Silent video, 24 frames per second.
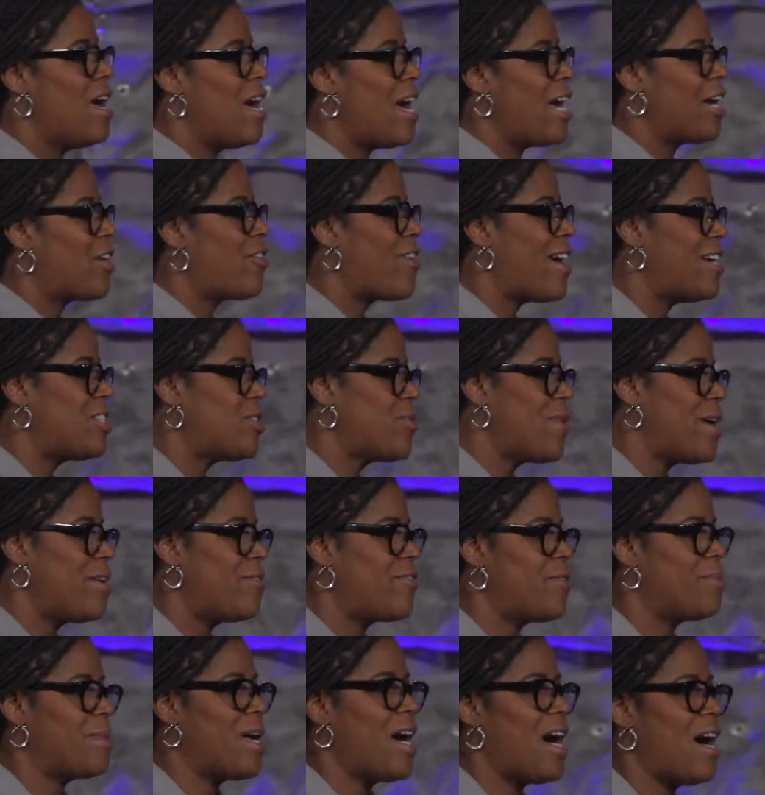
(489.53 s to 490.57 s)
I graduated
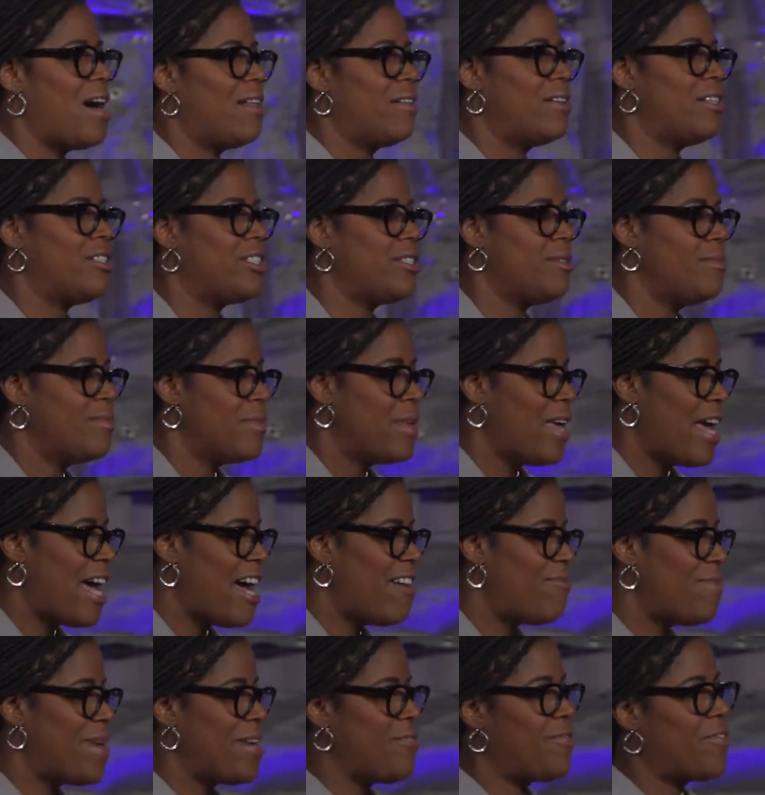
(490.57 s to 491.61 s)
from college,
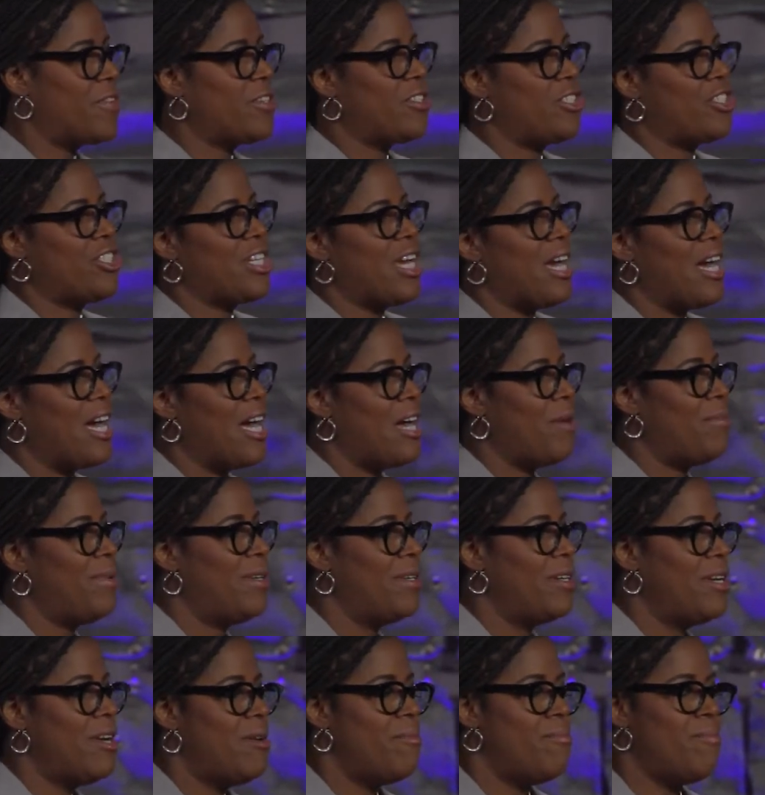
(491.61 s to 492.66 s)
have my first job,
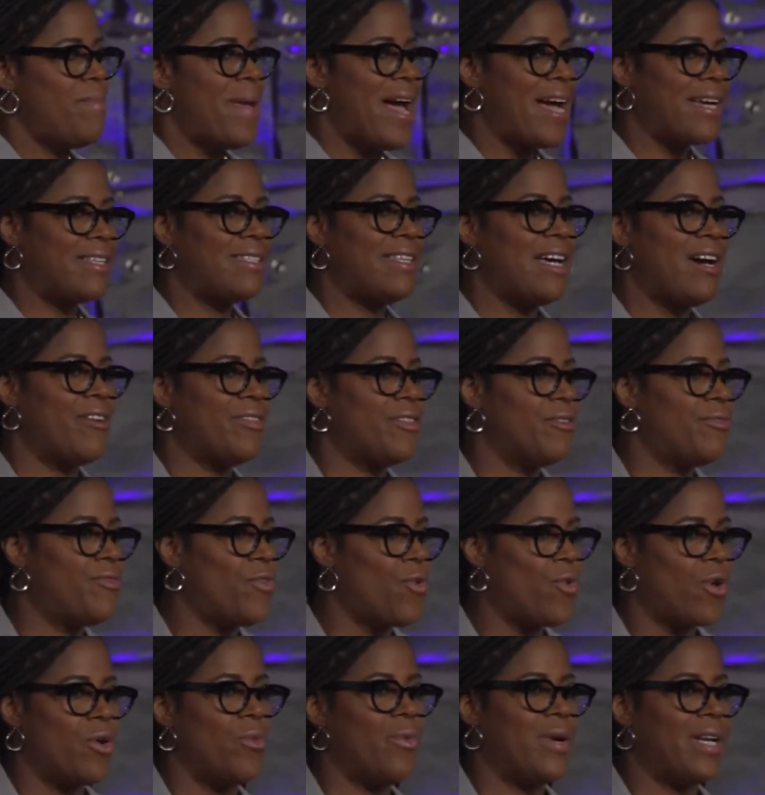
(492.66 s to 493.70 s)
max out the
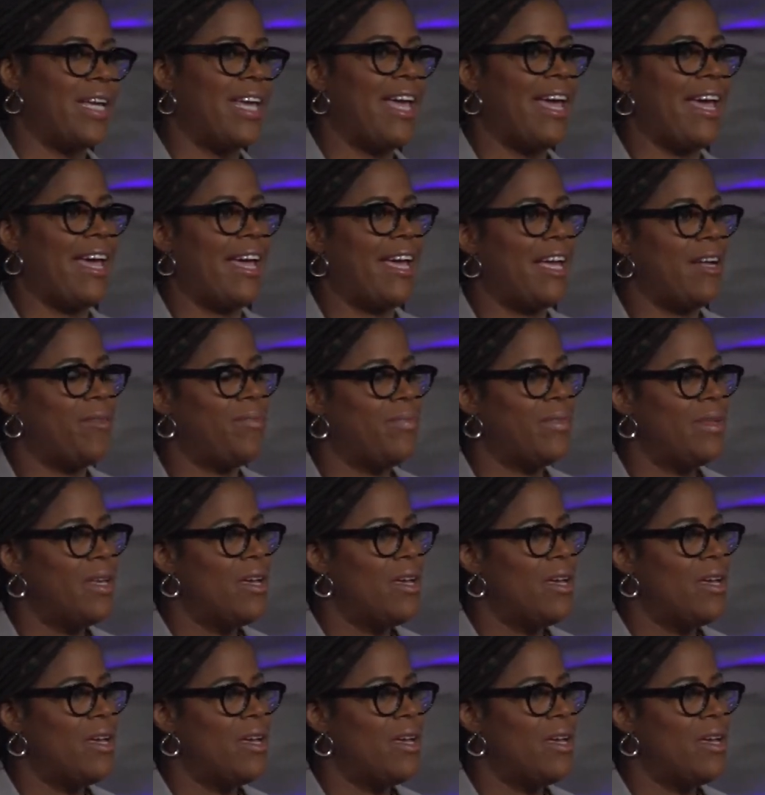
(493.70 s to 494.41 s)
401k,